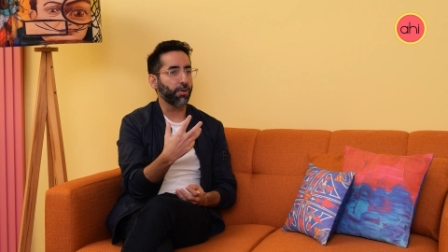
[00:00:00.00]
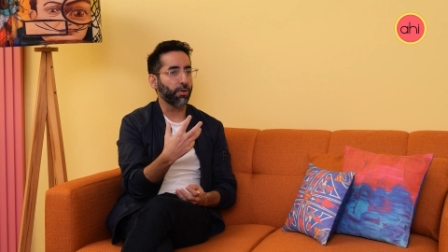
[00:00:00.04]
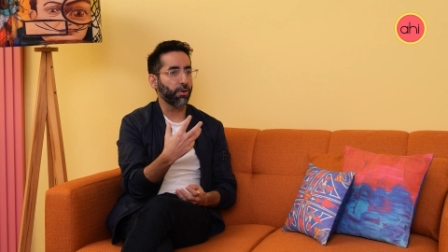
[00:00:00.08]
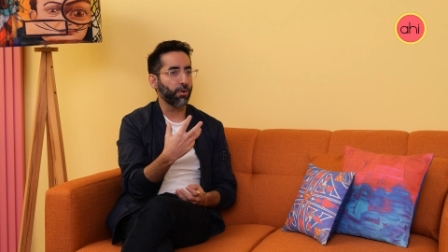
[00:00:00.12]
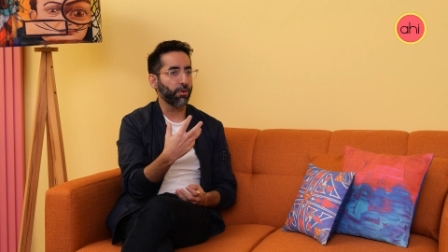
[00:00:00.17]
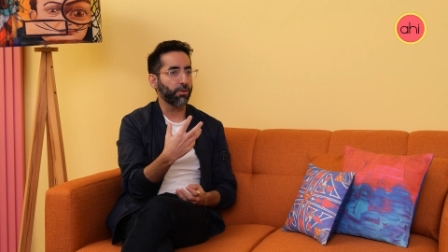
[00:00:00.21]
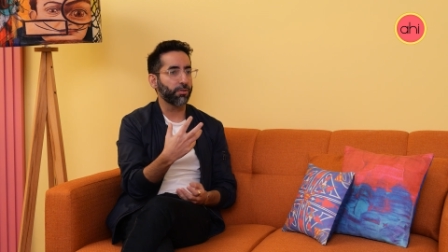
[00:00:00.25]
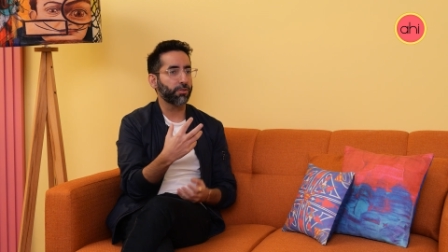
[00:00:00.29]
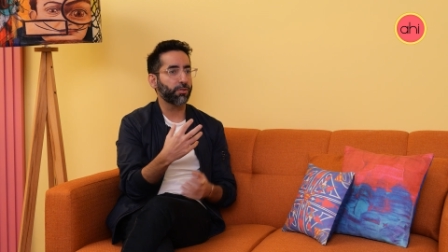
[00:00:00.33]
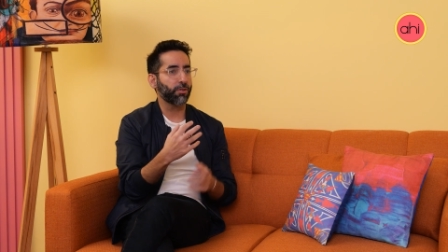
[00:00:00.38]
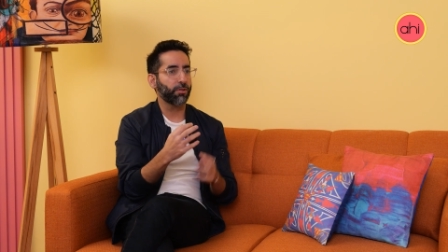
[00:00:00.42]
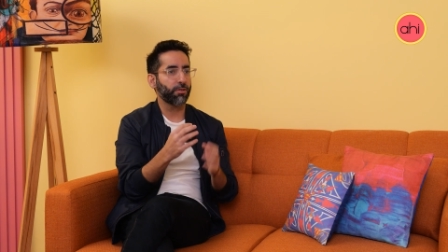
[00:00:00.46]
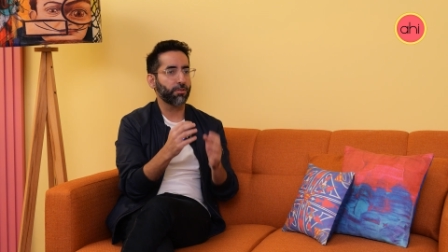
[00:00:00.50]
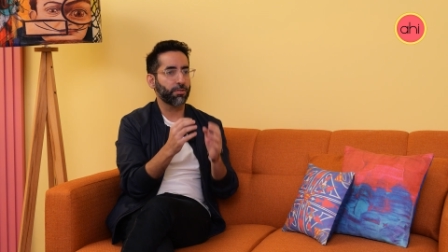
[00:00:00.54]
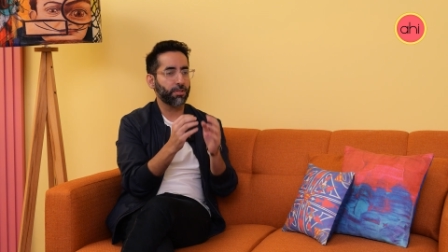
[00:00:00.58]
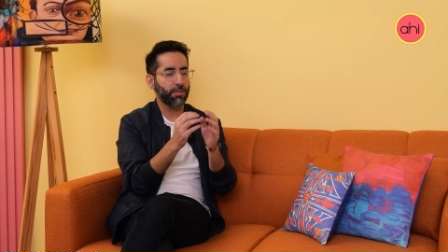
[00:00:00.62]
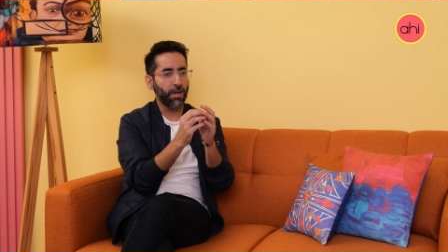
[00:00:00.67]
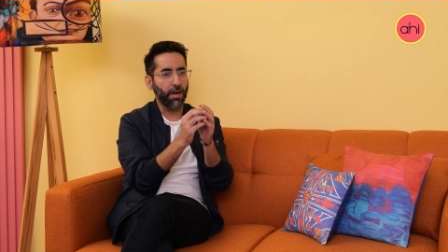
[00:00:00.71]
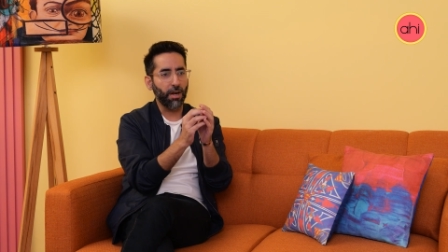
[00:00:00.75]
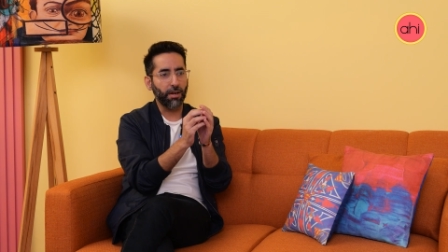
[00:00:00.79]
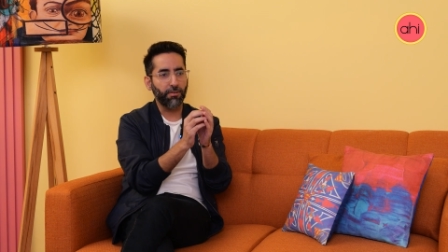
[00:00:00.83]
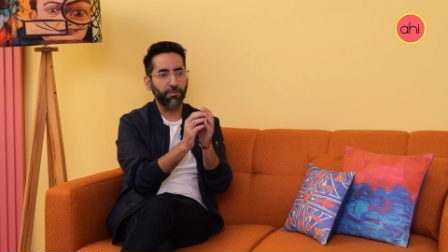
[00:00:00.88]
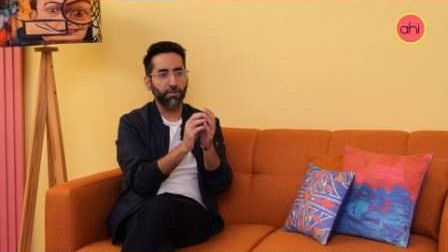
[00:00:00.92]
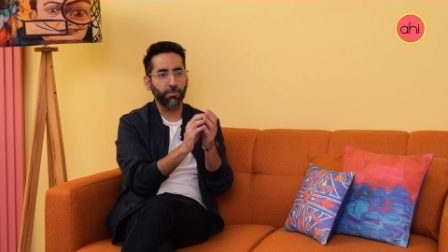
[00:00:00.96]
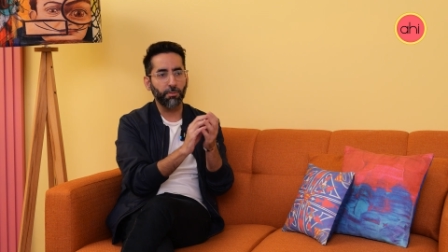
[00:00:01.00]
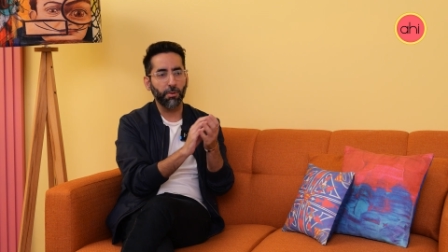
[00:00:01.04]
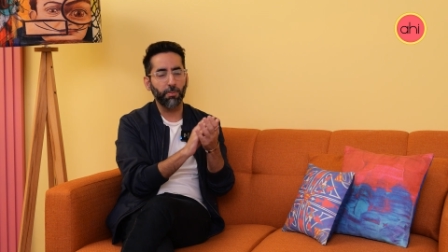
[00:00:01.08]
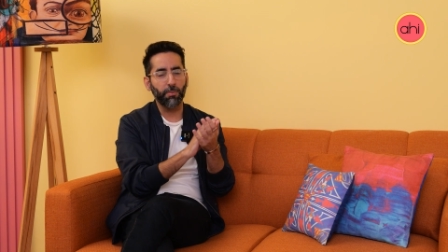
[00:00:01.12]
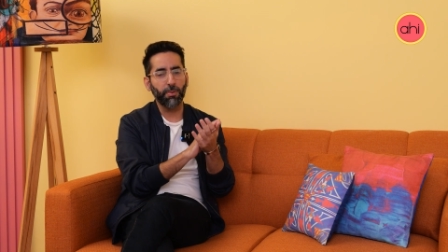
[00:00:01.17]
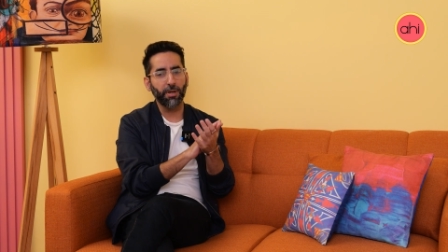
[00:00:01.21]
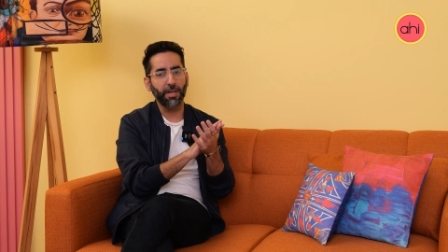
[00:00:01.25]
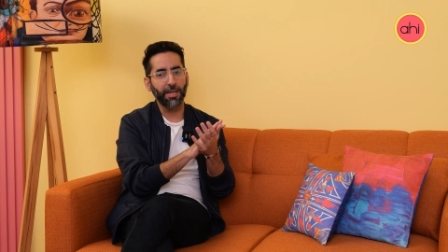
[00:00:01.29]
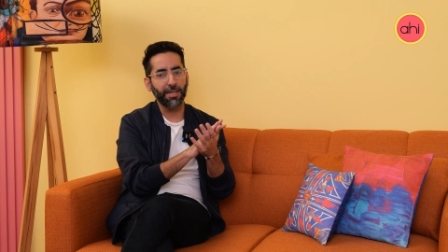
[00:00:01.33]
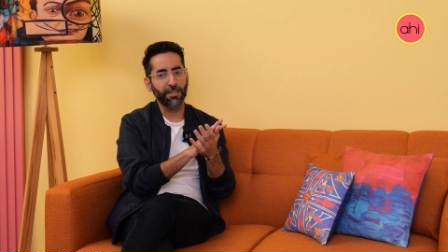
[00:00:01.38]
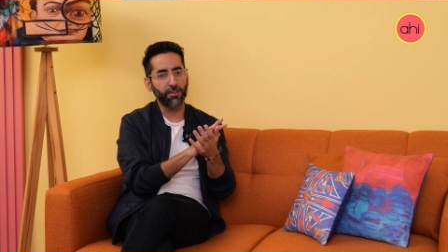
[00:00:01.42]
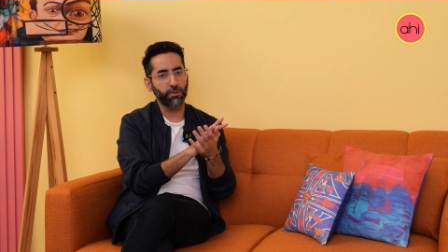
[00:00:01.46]
you know, sort of start from a
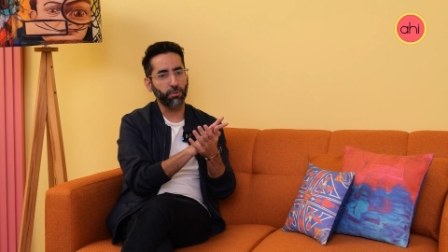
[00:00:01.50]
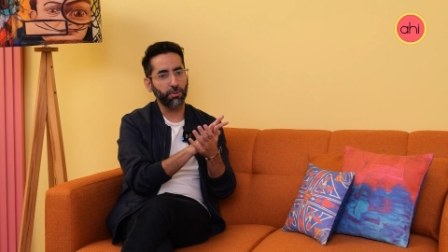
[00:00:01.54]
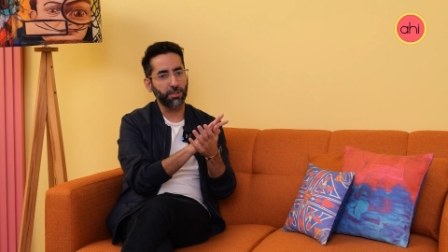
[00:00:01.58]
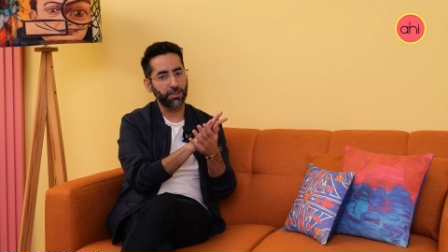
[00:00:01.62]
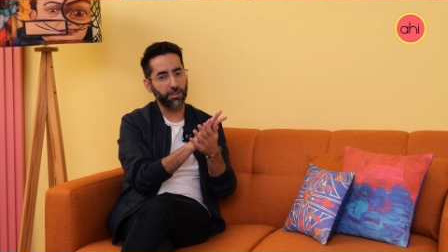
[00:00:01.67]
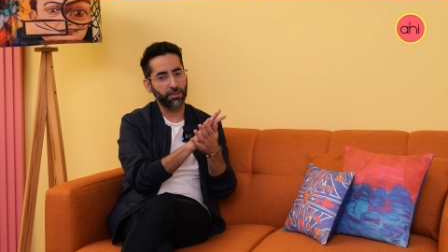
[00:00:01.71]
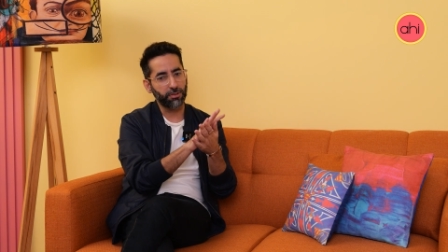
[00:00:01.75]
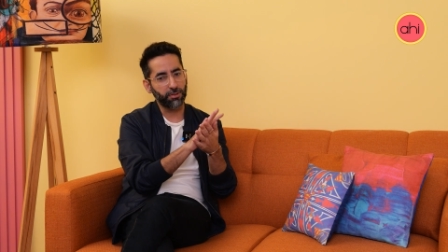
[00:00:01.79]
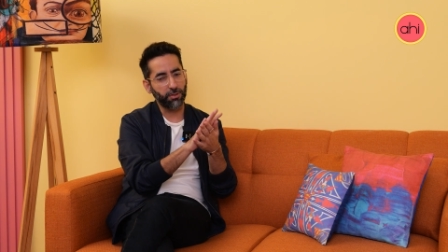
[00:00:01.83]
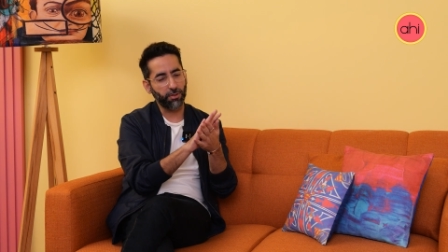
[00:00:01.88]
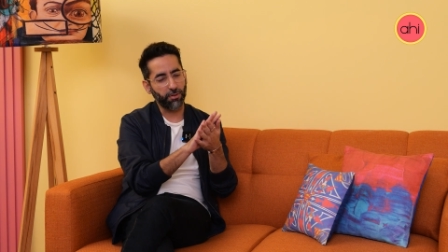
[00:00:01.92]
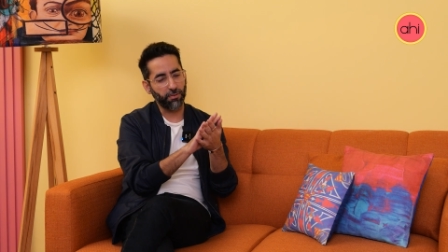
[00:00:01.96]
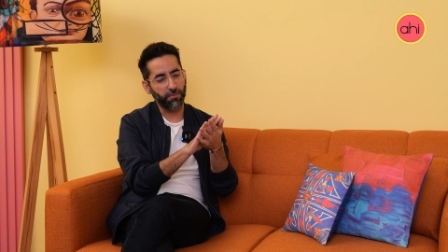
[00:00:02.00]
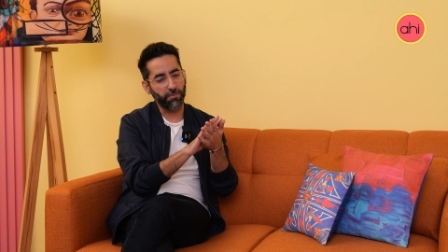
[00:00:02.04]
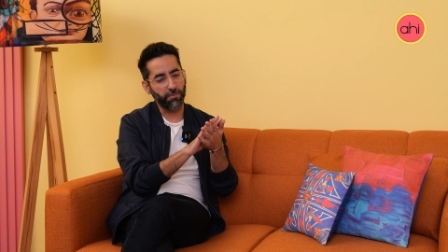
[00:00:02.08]
place where she sort